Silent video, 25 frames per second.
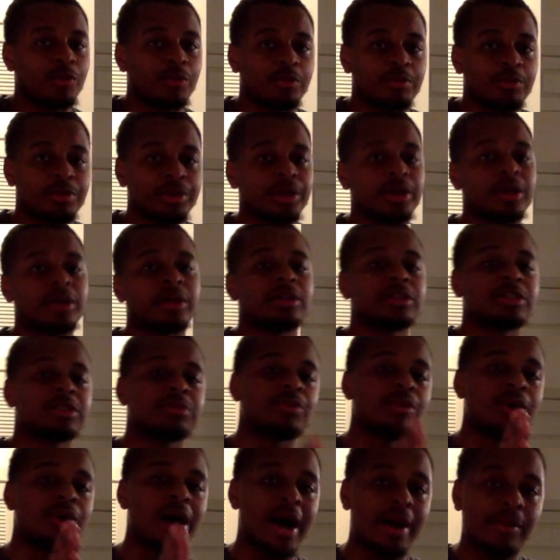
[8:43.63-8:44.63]
But yeah, it's
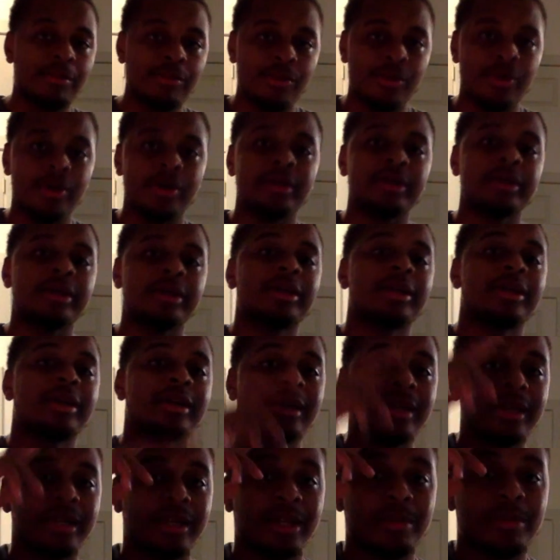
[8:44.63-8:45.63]
your boy Hot Boy,
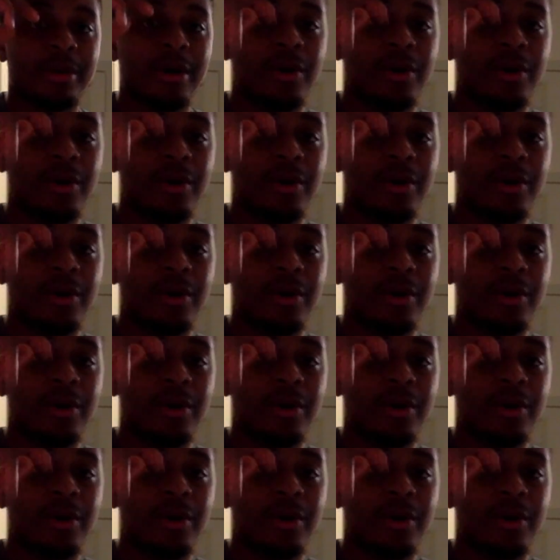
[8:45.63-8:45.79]
and I'm